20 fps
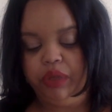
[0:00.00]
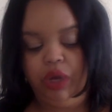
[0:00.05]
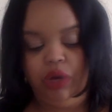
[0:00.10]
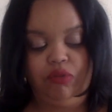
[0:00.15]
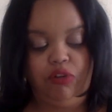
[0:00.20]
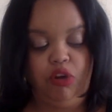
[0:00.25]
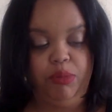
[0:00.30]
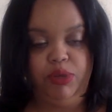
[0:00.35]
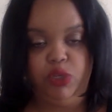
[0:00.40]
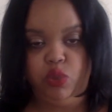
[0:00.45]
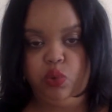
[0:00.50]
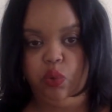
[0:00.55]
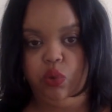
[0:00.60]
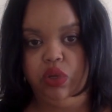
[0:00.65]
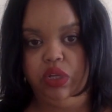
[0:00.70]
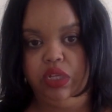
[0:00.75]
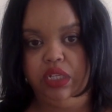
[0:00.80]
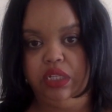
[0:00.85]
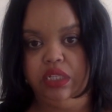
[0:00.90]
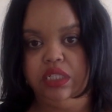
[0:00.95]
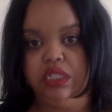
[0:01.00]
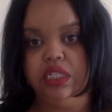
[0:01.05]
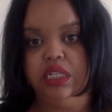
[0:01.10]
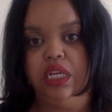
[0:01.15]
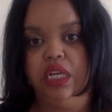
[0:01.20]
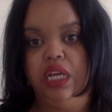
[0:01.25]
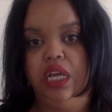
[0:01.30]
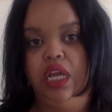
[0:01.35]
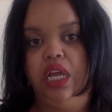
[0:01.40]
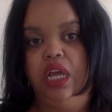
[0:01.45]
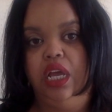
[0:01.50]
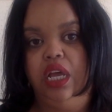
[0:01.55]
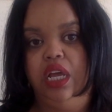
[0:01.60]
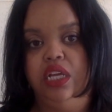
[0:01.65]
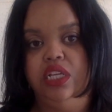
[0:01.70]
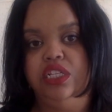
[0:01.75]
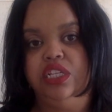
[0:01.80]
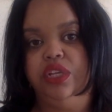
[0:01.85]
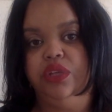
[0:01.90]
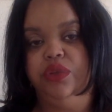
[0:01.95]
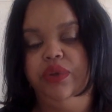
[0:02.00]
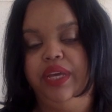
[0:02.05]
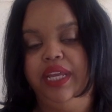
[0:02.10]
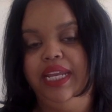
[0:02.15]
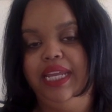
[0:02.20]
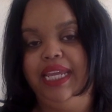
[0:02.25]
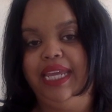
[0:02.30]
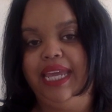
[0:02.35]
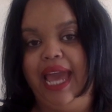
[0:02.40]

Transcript: Aroma Tools. So you can